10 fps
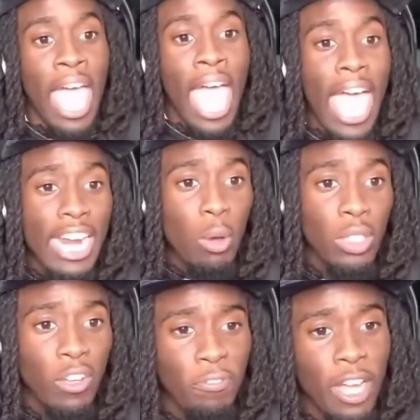Henny with
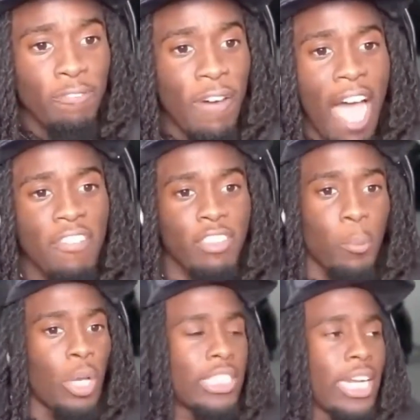the fucking five gifted,
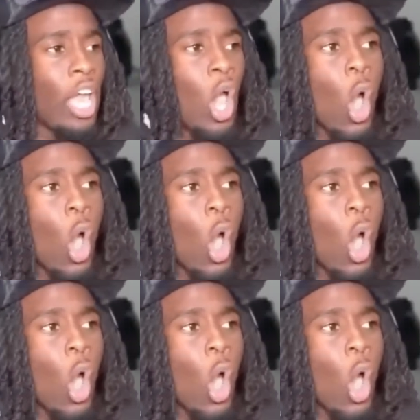appreciate it.